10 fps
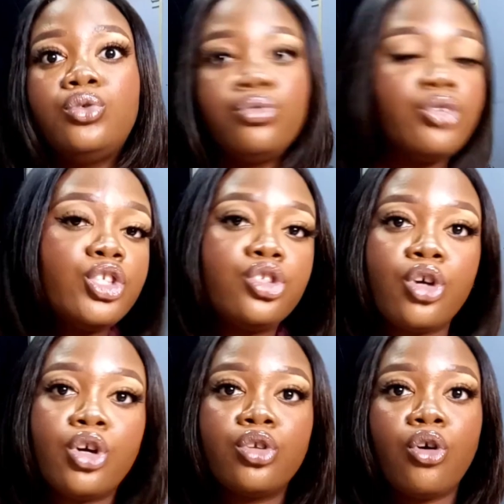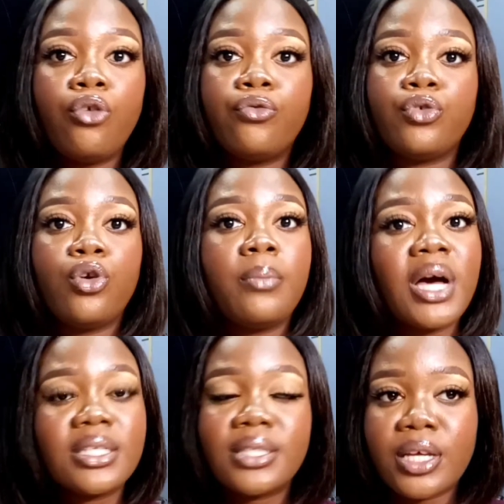duration of your
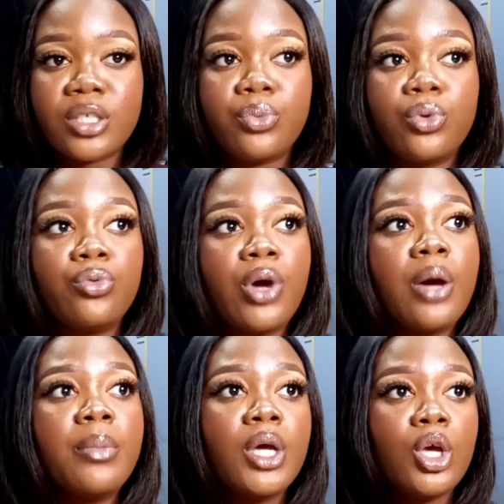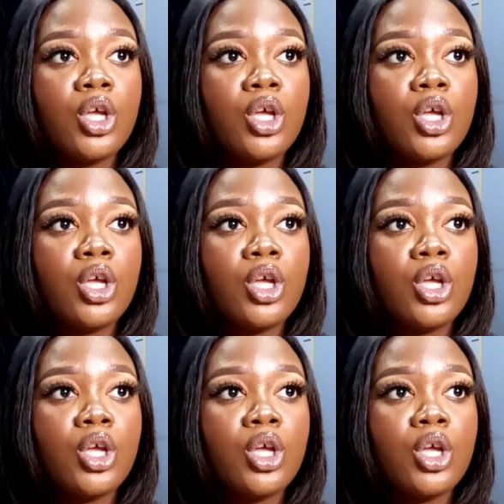master's program.